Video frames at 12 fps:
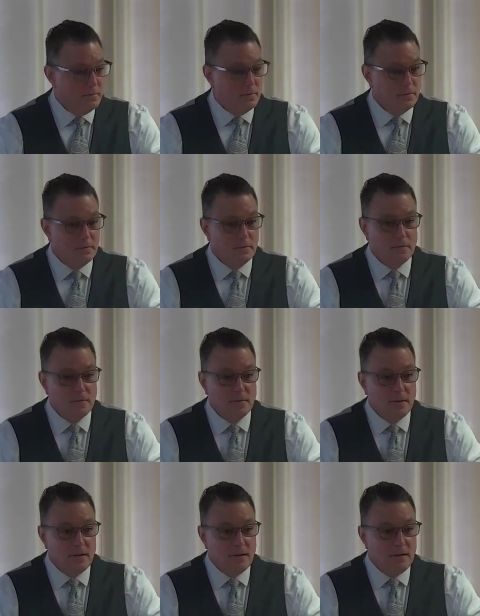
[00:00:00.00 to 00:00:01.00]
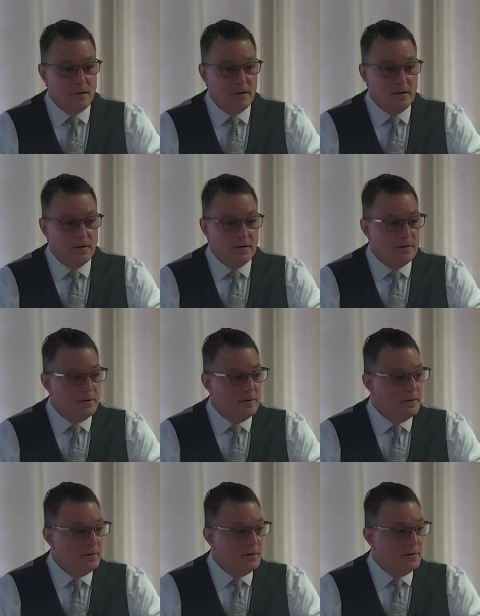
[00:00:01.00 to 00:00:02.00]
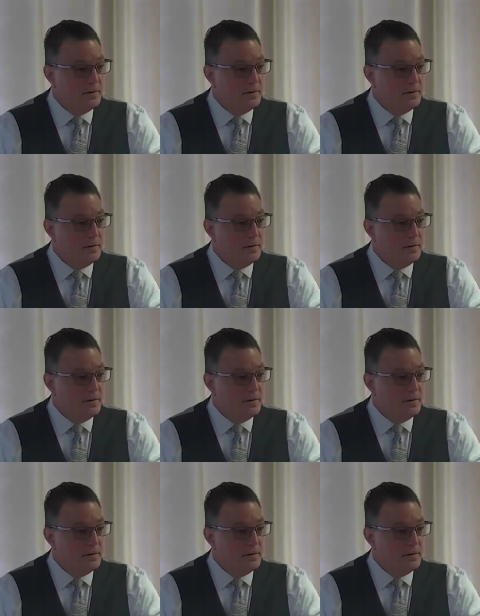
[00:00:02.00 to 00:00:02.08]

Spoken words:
No one is speaking in this clip.